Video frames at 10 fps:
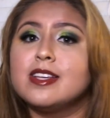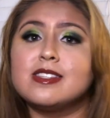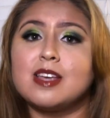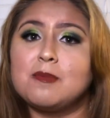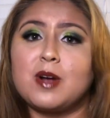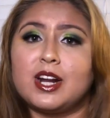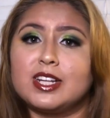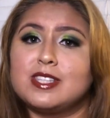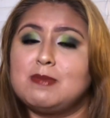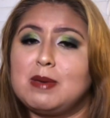Some
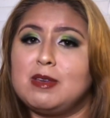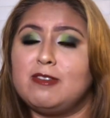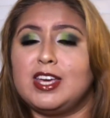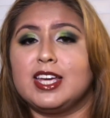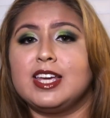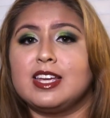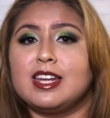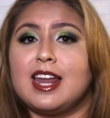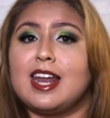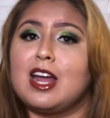products may be
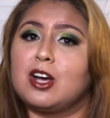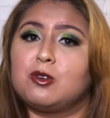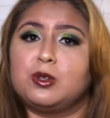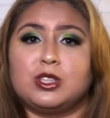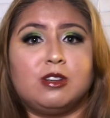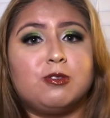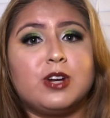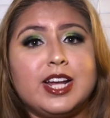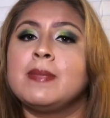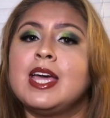vegan and not
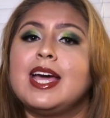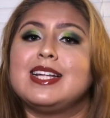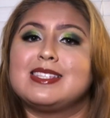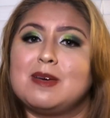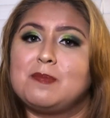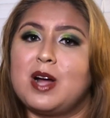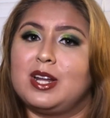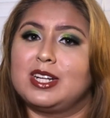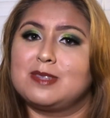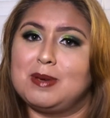cruelty-free, and some
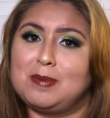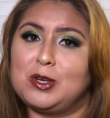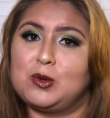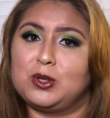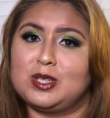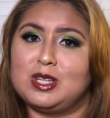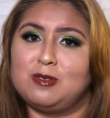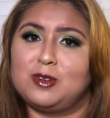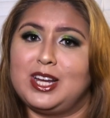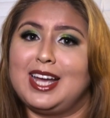products might be
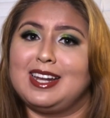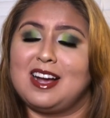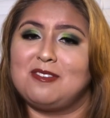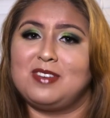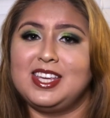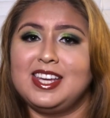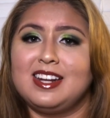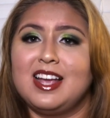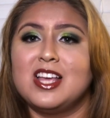cruelty-free and not vegan.